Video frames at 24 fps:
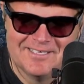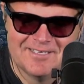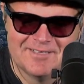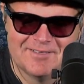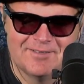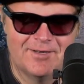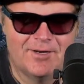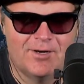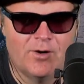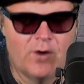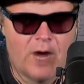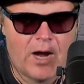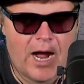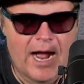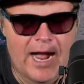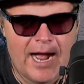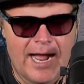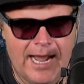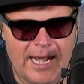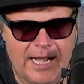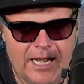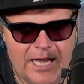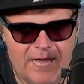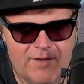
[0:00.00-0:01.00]
So
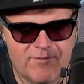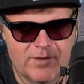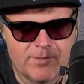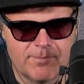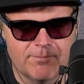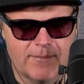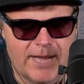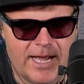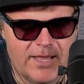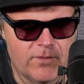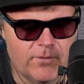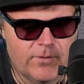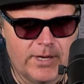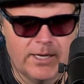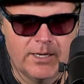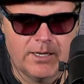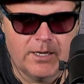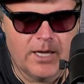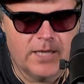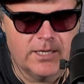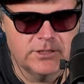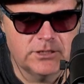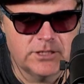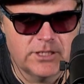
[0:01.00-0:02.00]
I love it. And by the way,
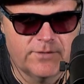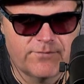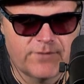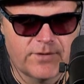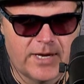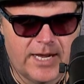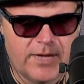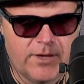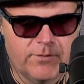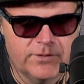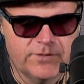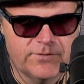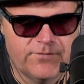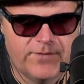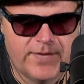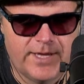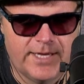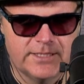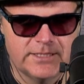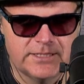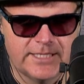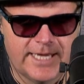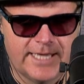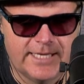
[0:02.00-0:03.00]
lunch on Friday was
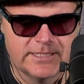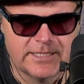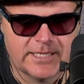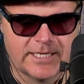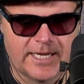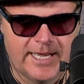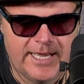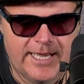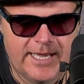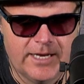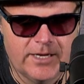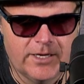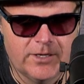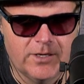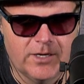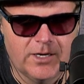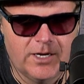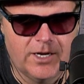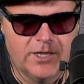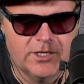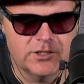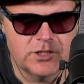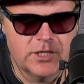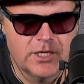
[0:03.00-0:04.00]
fantastic. I had a good
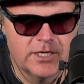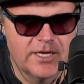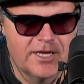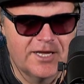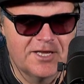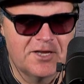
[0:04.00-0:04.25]
lunch.